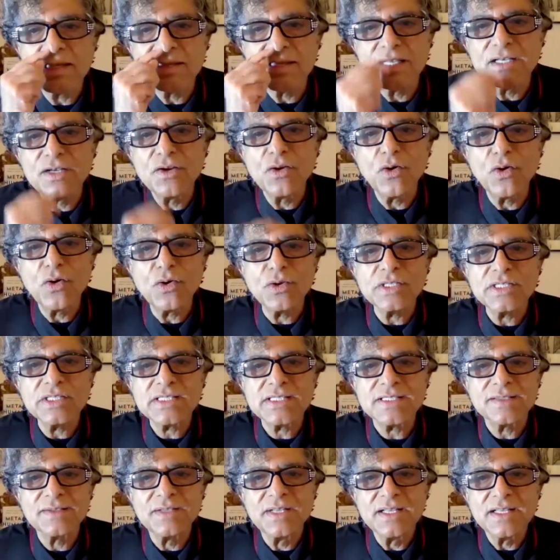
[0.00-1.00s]
in the
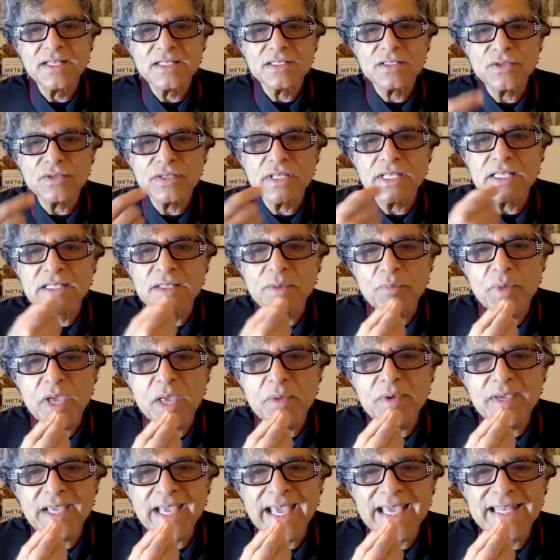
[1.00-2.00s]
nose, so that the
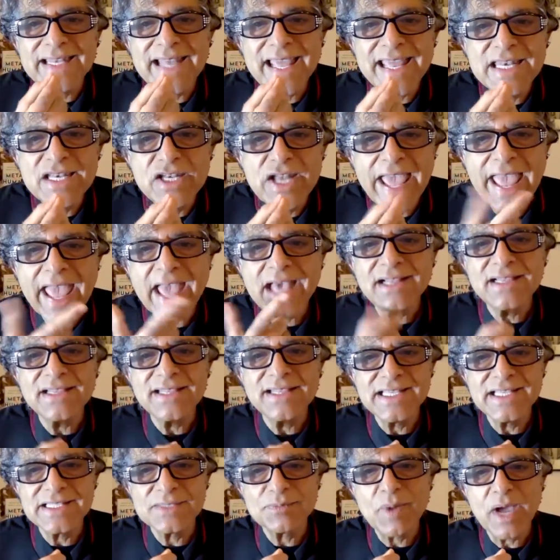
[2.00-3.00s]
baby can inhale
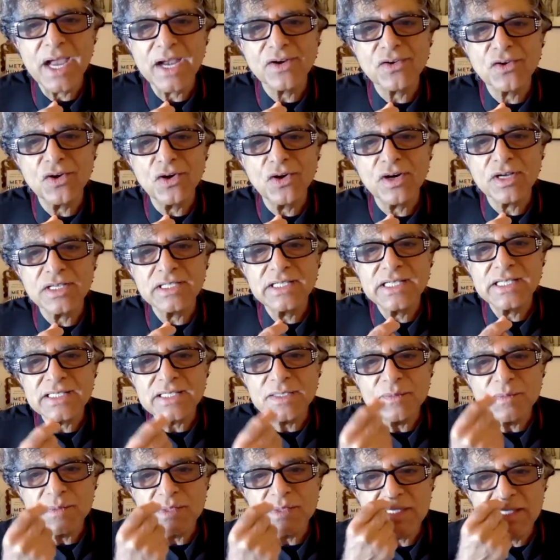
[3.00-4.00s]
these
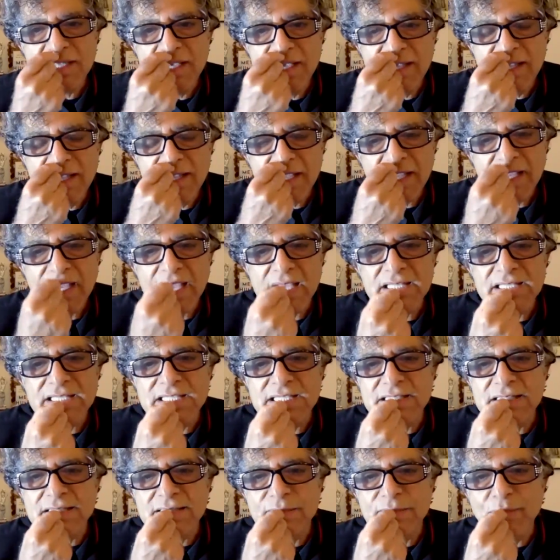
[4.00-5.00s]
microorganisms, can
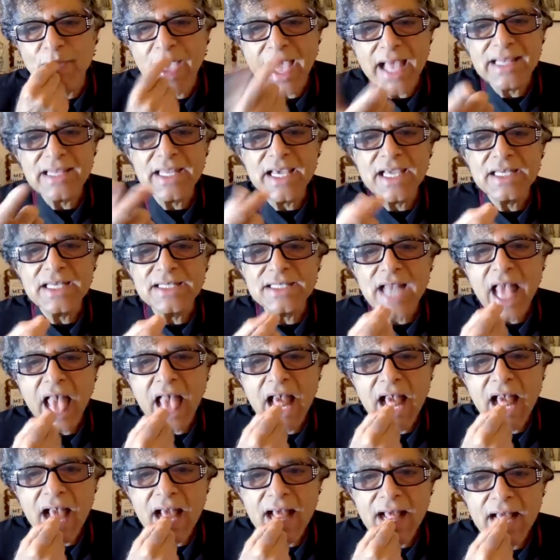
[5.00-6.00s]
smell it,
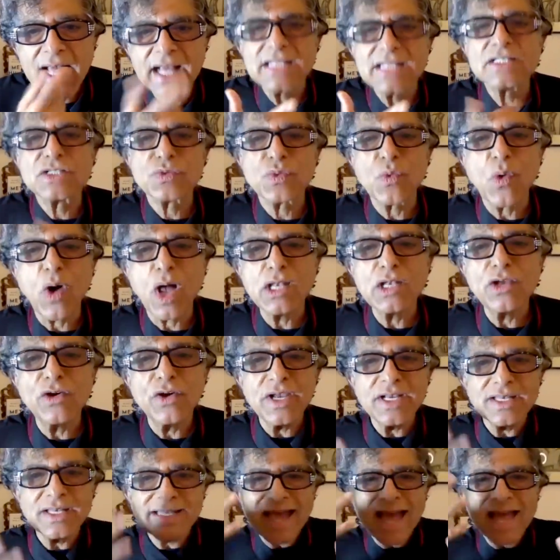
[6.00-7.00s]
can swallow
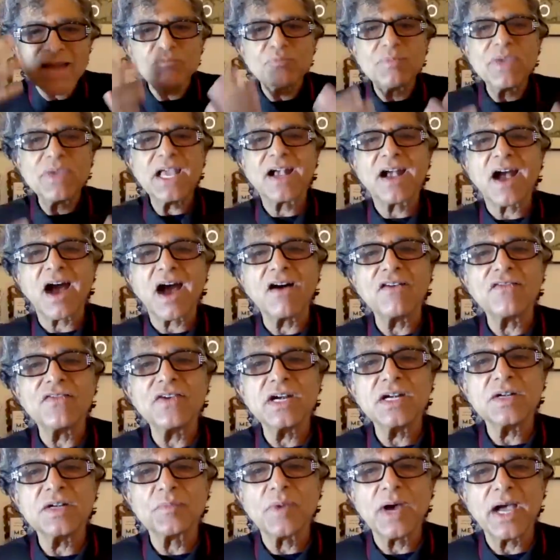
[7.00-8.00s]
it, and be
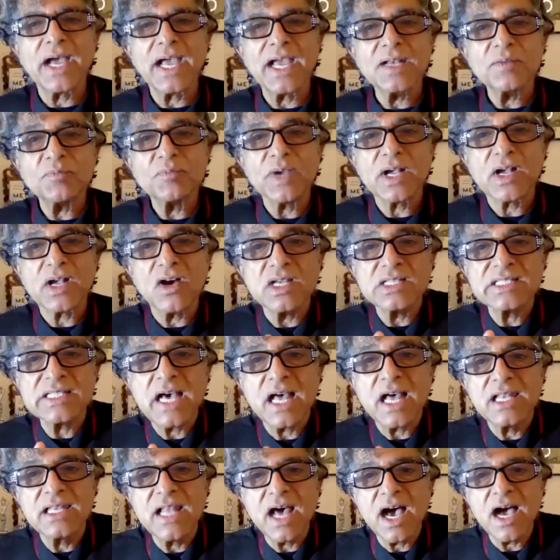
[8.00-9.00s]
covered by it because
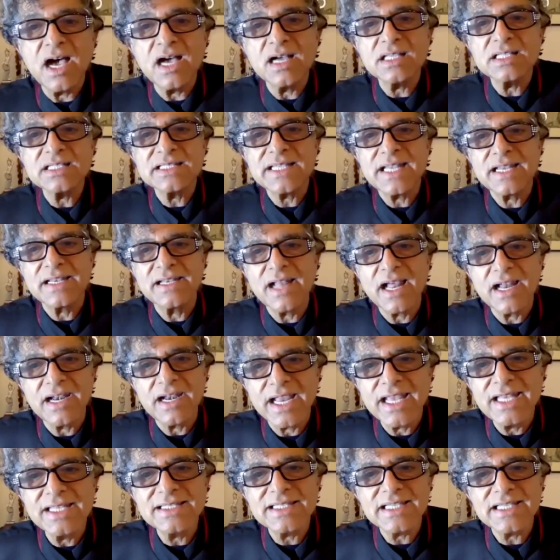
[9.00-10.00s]
our lungs and our
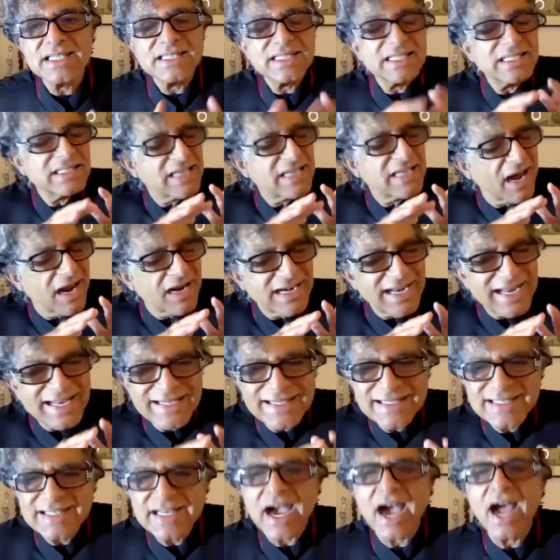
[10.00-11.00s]
intestine, our
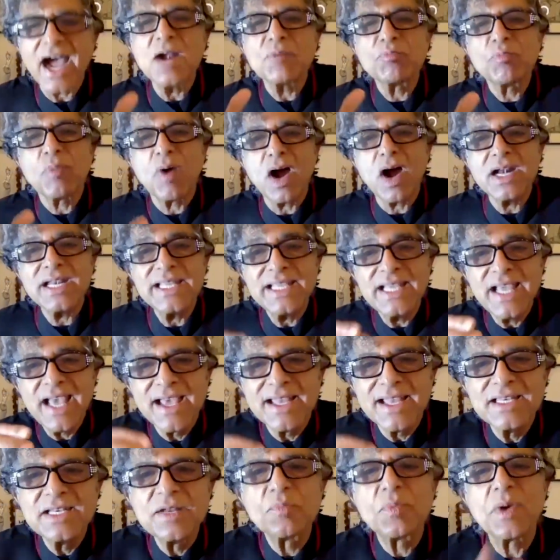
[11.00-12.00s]
entire body
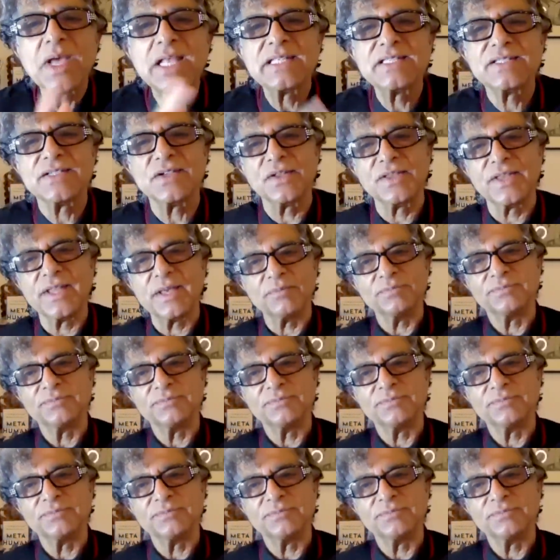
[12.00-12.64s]
depends on